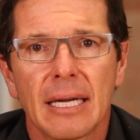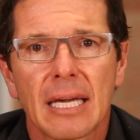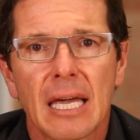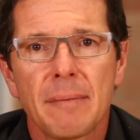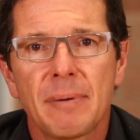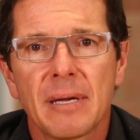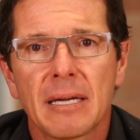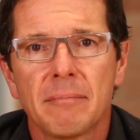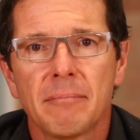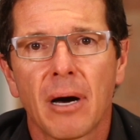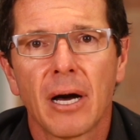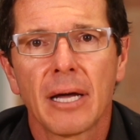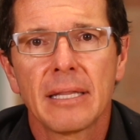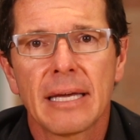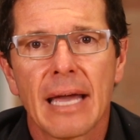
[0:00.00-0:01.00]
Keeping in
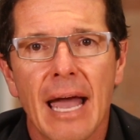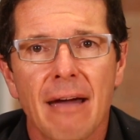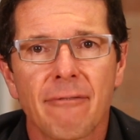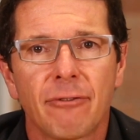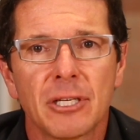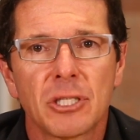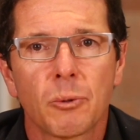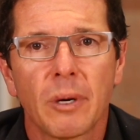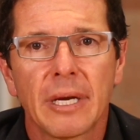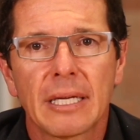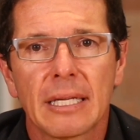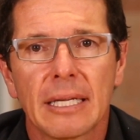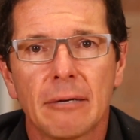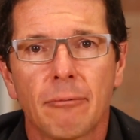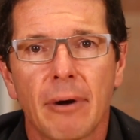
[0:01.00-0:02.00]
mind the average
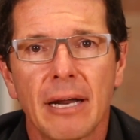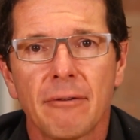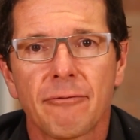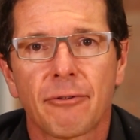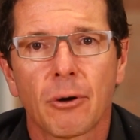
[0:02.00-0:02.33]
weekly rent